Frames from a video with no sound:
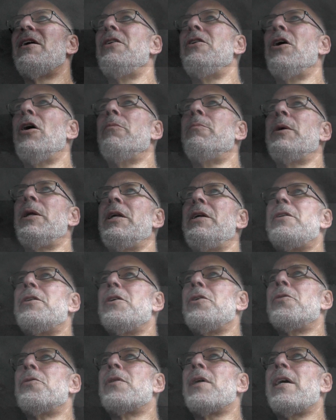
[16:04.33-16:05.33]
nobody
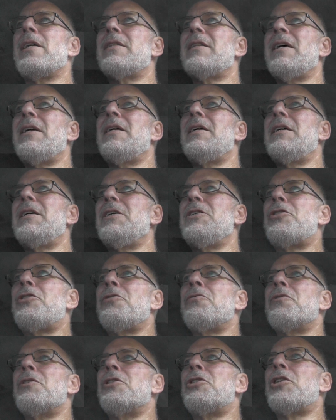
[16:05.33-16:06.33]
knew that he
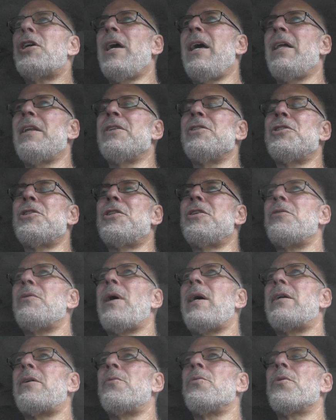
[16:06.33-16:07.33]
issued the challenge to,
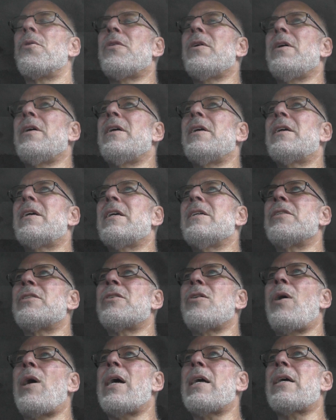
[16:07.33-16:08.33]
I don't think. And
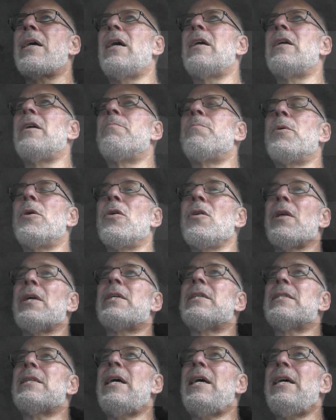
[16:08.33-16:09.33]
so I got up early
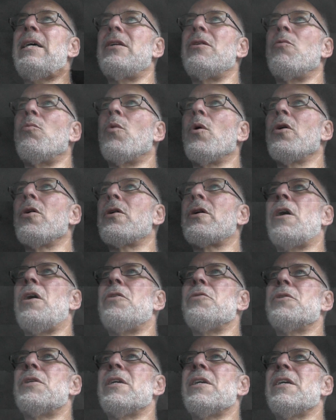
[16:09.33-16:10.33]
because I had to work
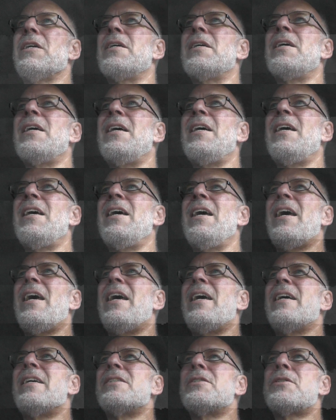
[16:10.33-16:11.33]
all day
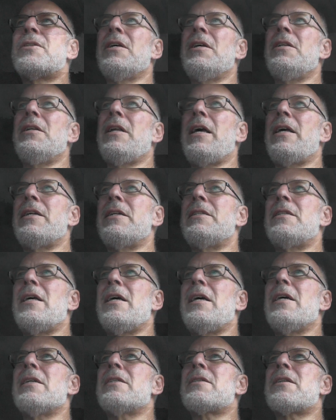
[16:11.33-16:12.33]
and sitting at a
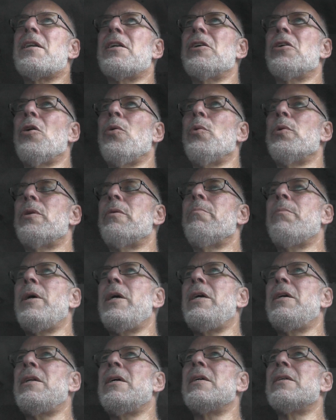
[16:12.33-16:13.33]
desk and going to
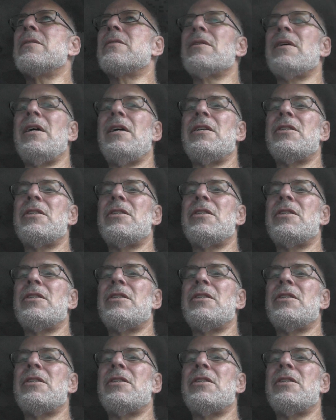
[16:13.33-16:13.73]
meetings.